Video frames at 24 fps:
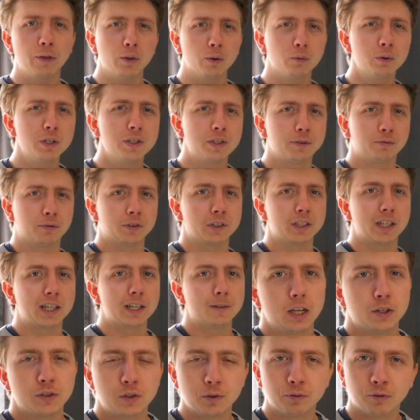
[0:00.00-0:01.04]
the reason for
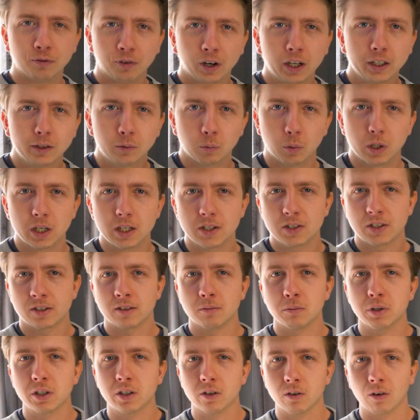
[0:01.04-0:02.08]
that is you find ways to
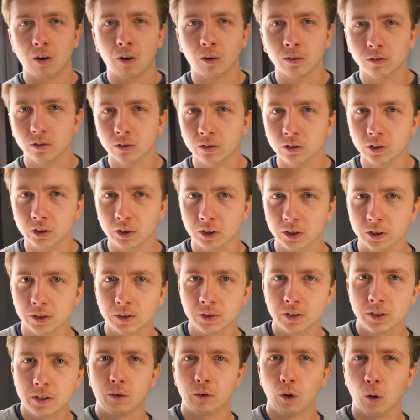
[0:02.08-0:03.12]
make your art look
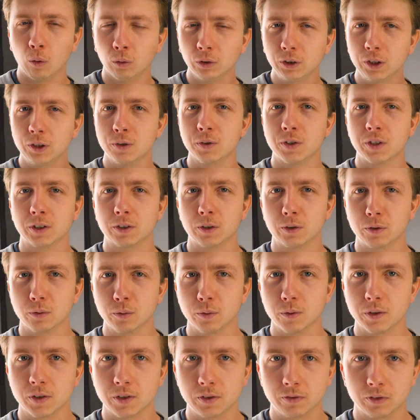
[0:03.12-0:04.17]
good only using the
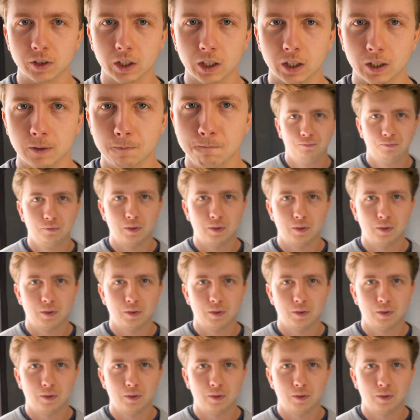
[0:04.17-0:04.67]
tools you've got.